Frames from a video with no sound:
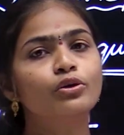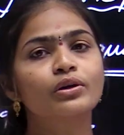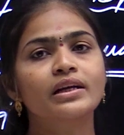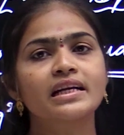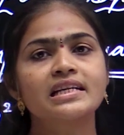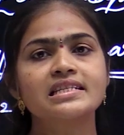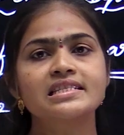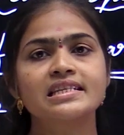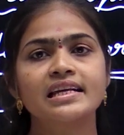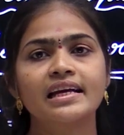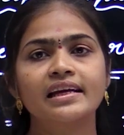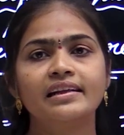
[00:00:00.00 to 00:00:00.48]
you
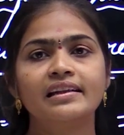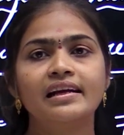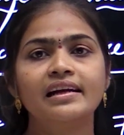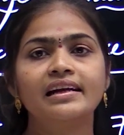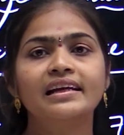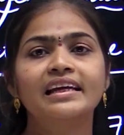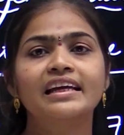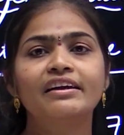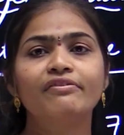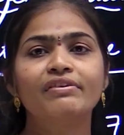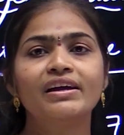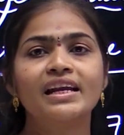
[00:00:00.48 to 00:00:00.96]
can say
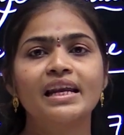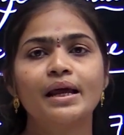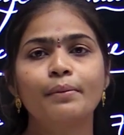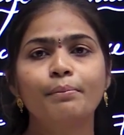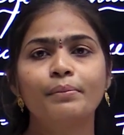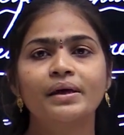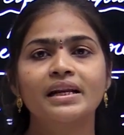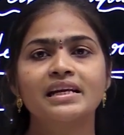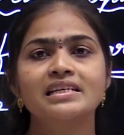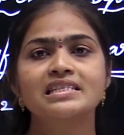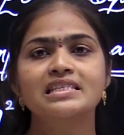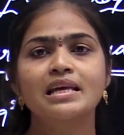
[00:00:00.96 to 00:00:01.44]
that given
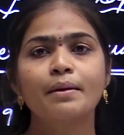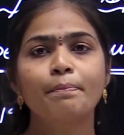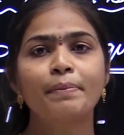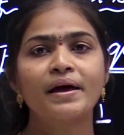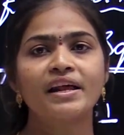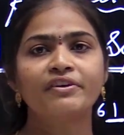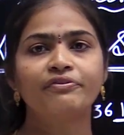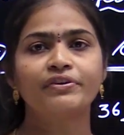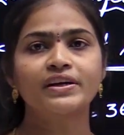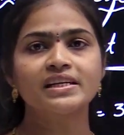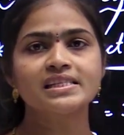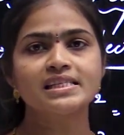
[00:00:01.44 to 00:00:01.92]
number is a
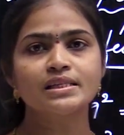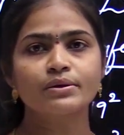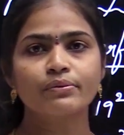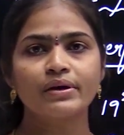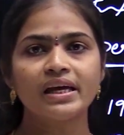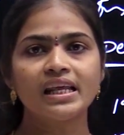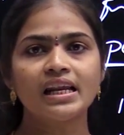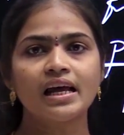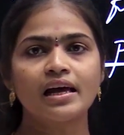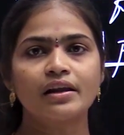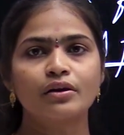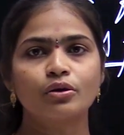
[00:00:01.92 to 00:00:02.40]
perfect
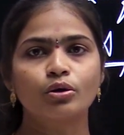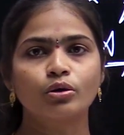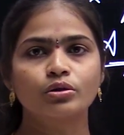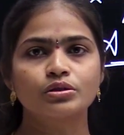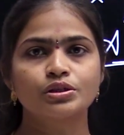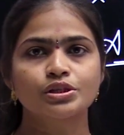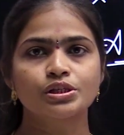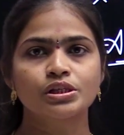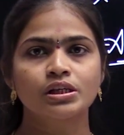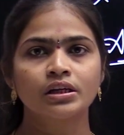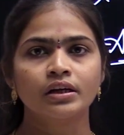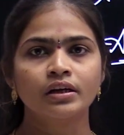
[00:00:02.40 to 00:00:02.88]
square or
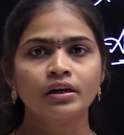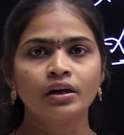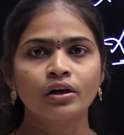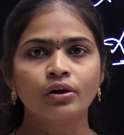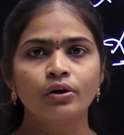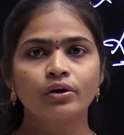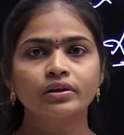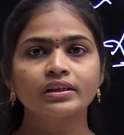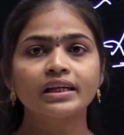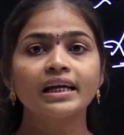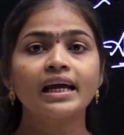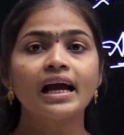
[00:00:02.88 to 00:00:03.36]
not
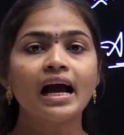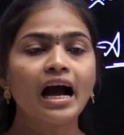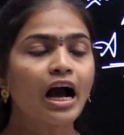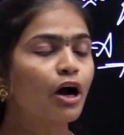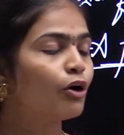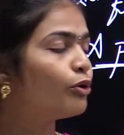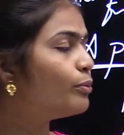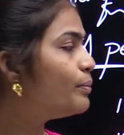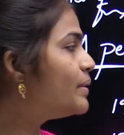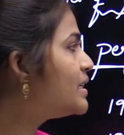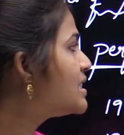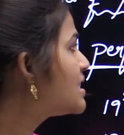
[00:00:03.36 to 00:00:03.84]
okay
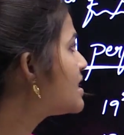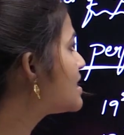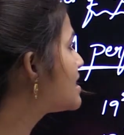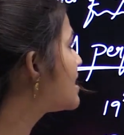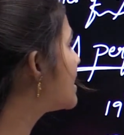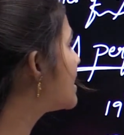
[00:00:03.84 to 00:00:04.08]
how means